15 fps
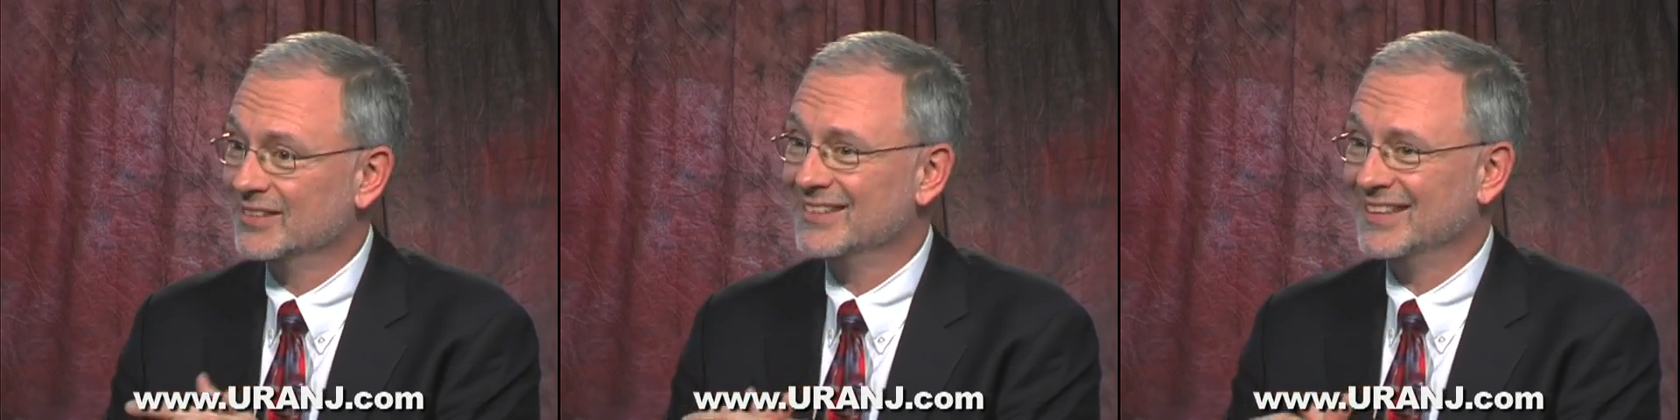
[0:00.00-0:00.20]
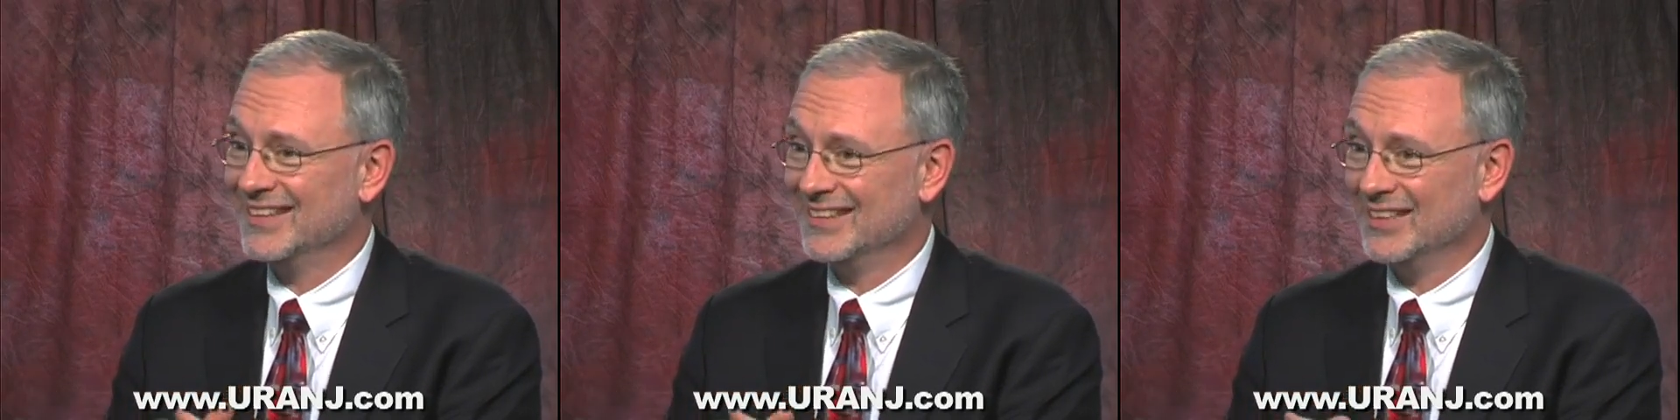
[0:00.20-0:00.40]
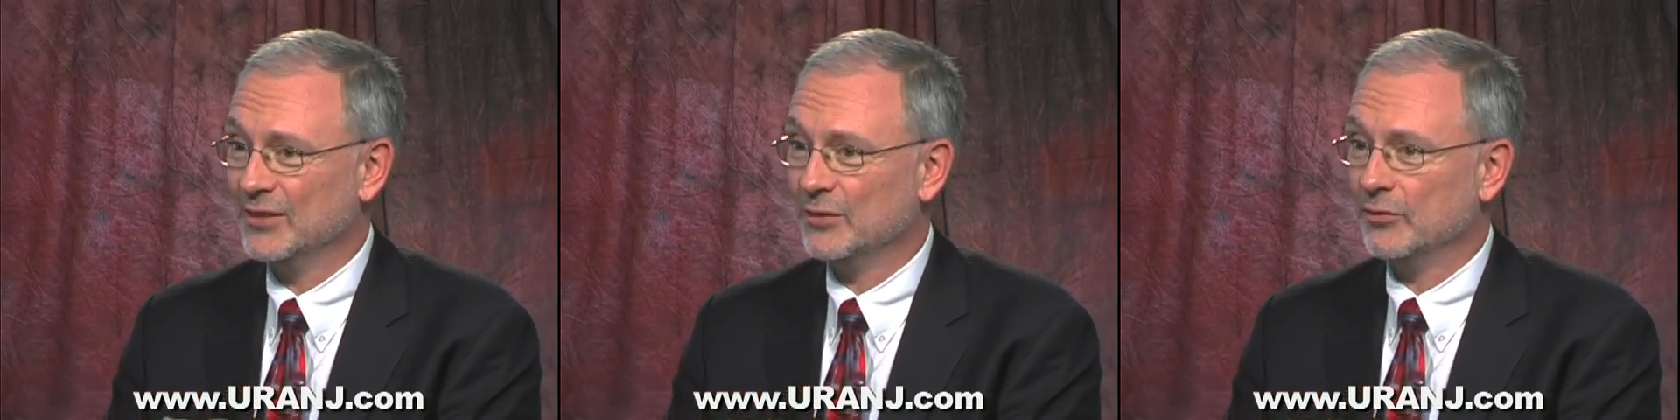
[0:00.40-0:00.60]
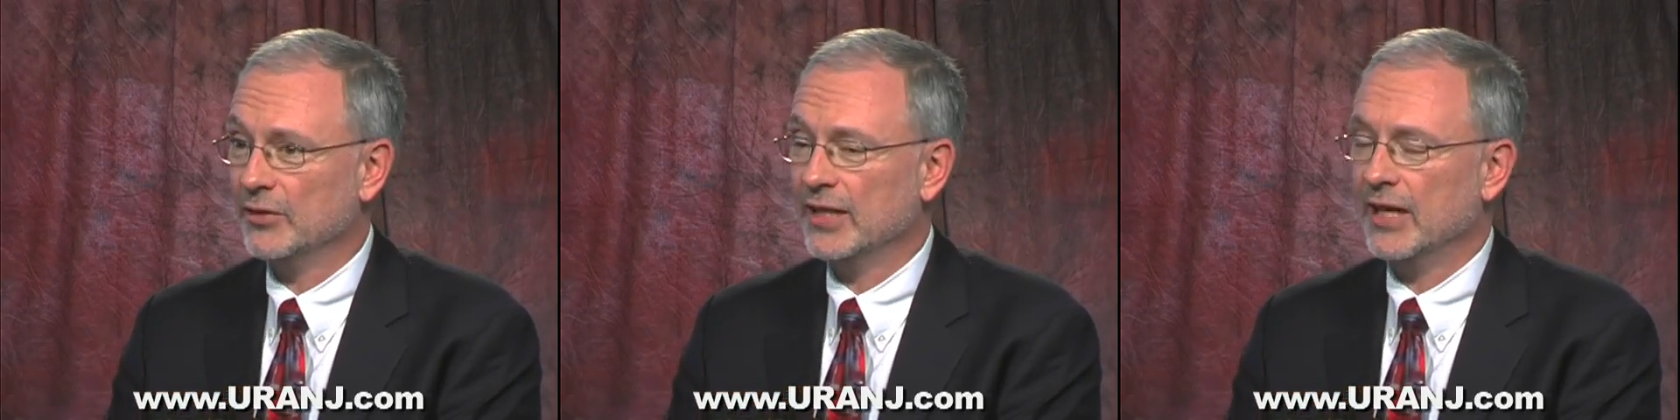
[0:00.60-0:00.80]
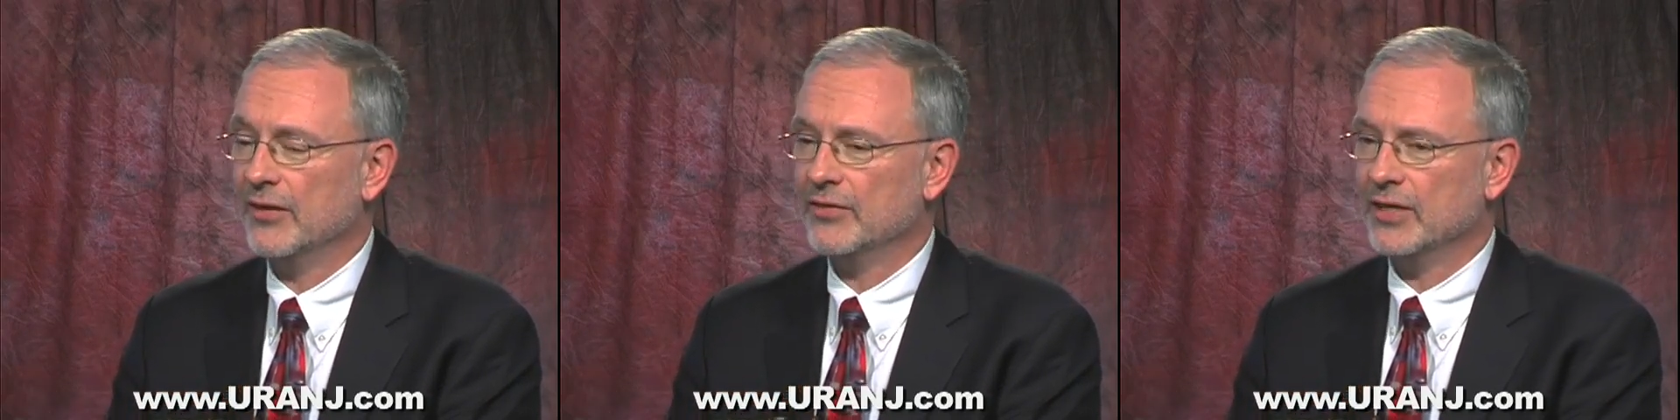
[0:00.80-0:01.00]
They'd done three
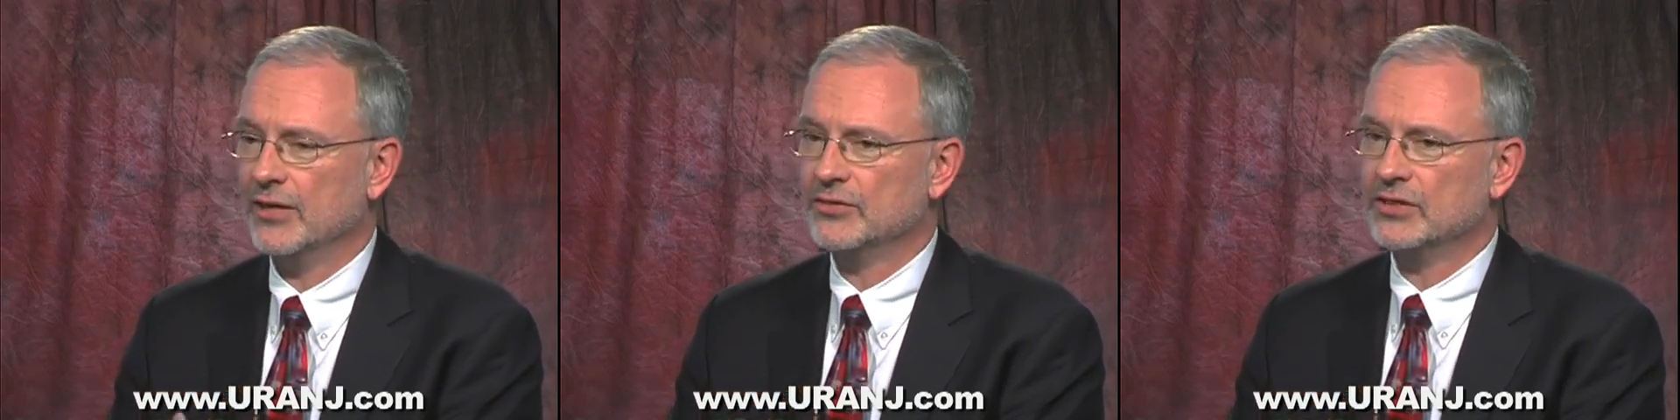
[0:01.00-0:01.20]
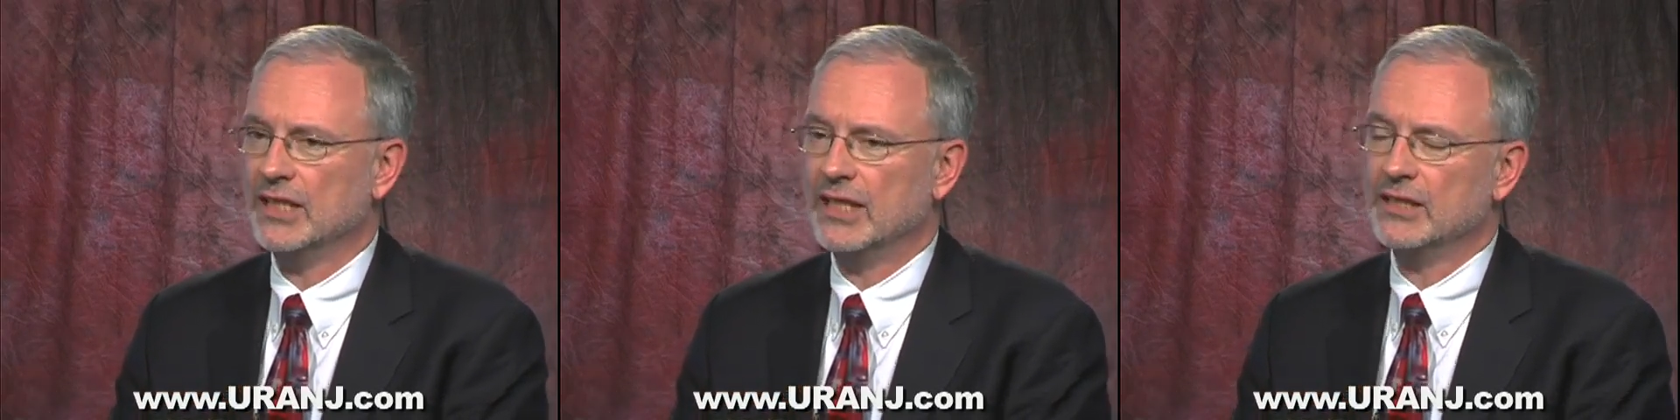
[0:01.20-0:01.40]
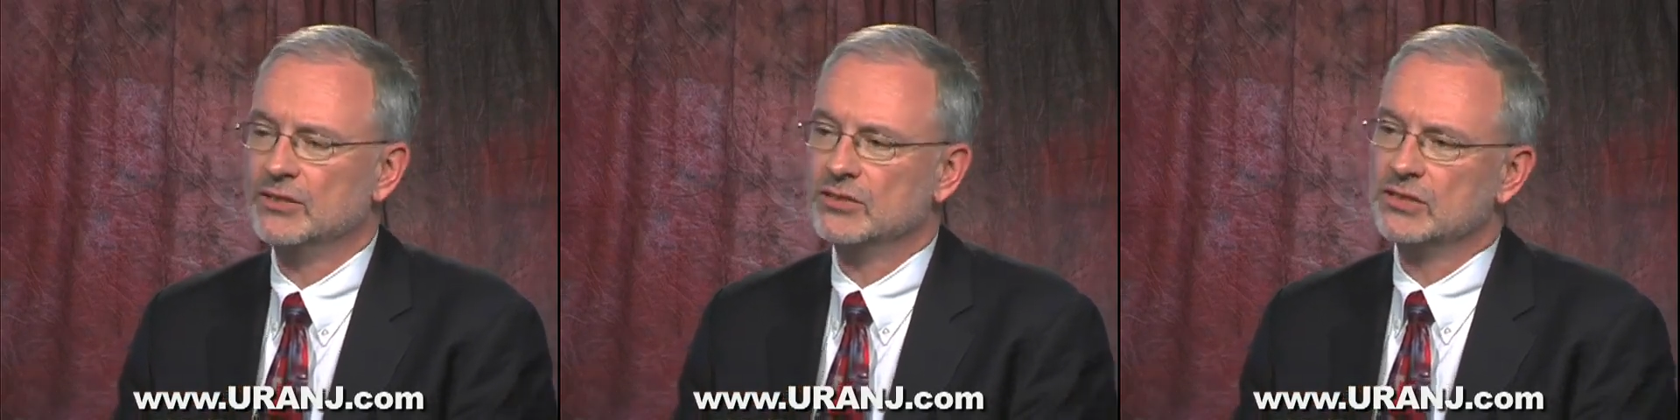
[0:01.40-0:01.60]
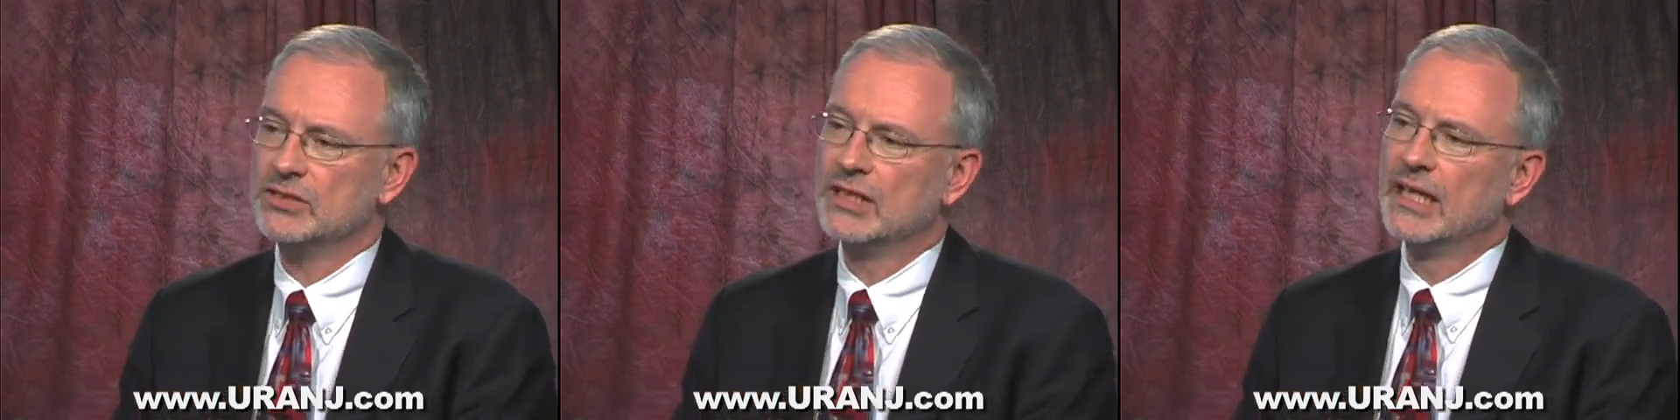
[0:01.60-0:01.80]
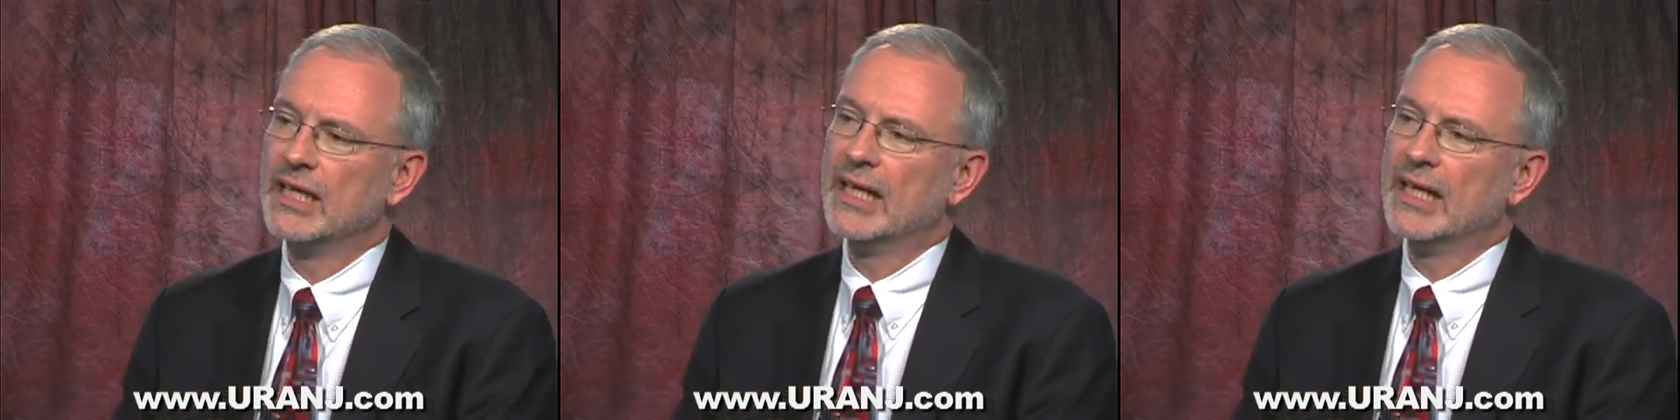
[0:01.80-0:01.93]
IVF cycles